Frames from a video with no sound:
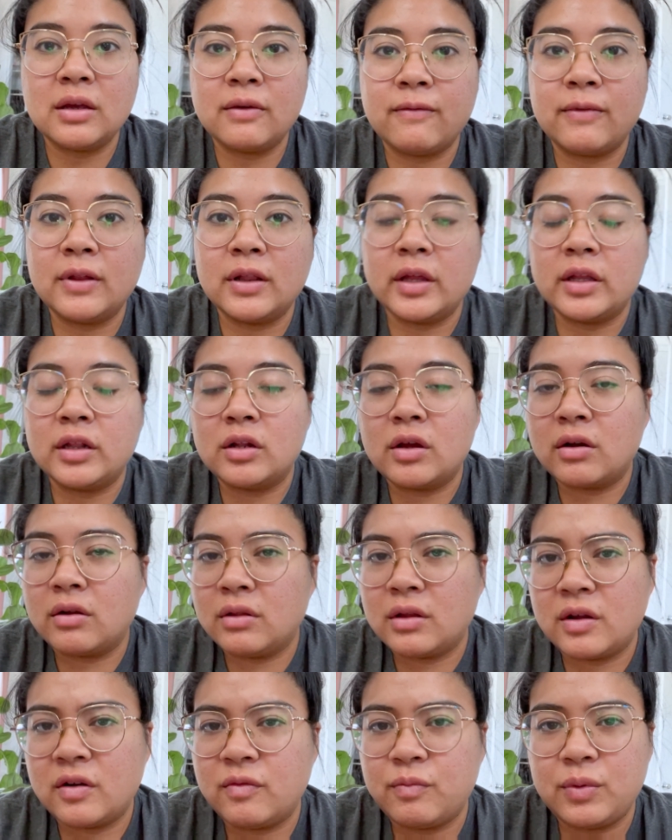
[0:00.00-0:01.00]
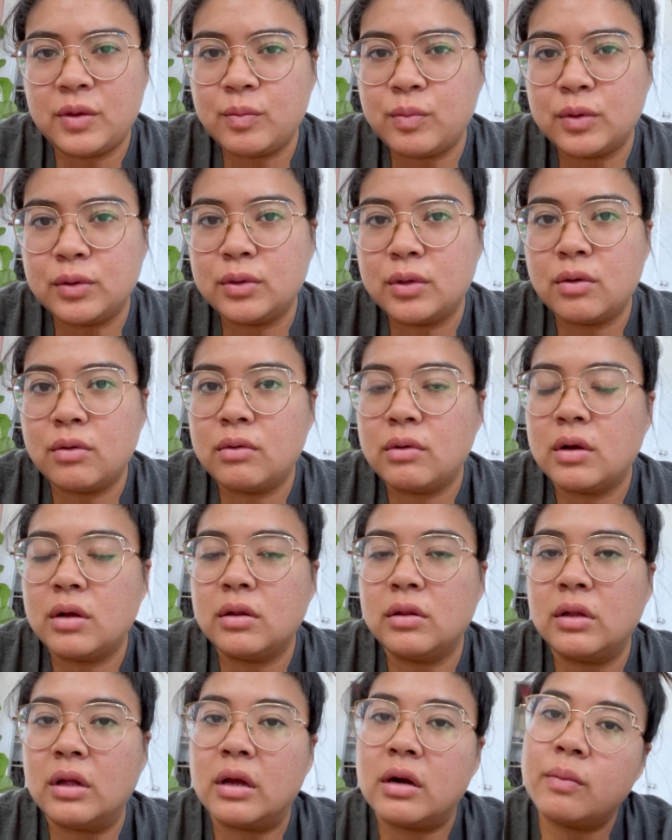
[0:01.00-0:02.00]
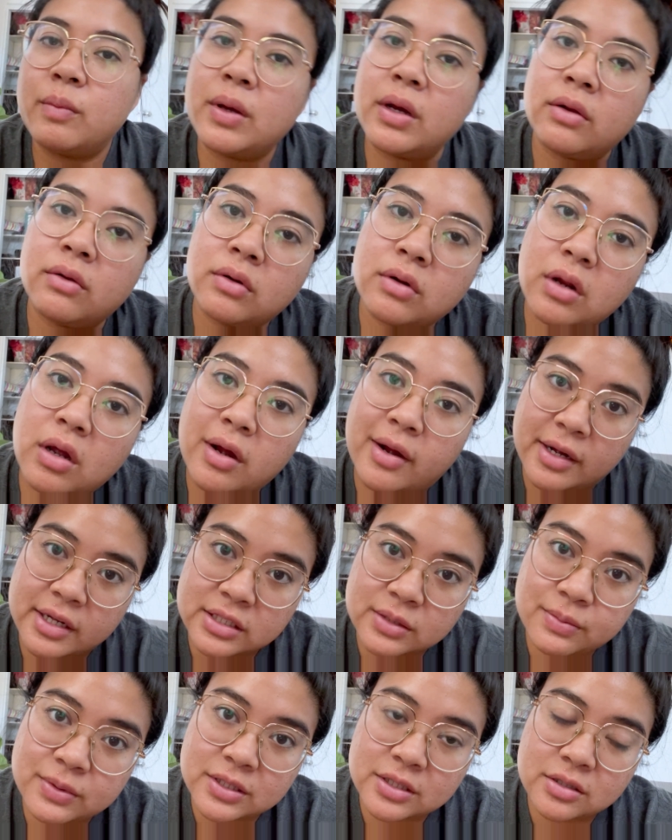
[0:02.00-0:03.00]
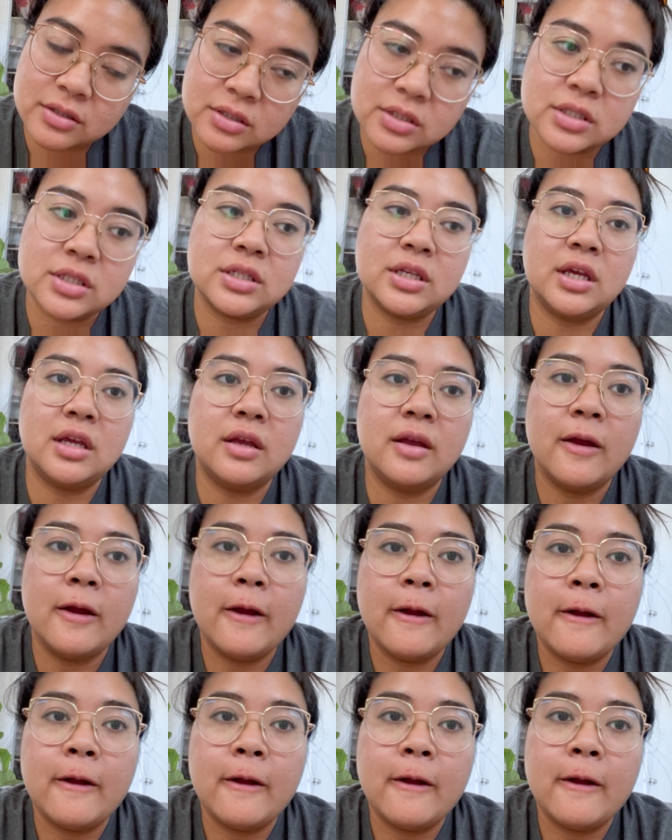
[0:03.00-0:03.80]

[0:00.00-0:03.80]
I feel like not a lot of people know a lot about hospice nursing,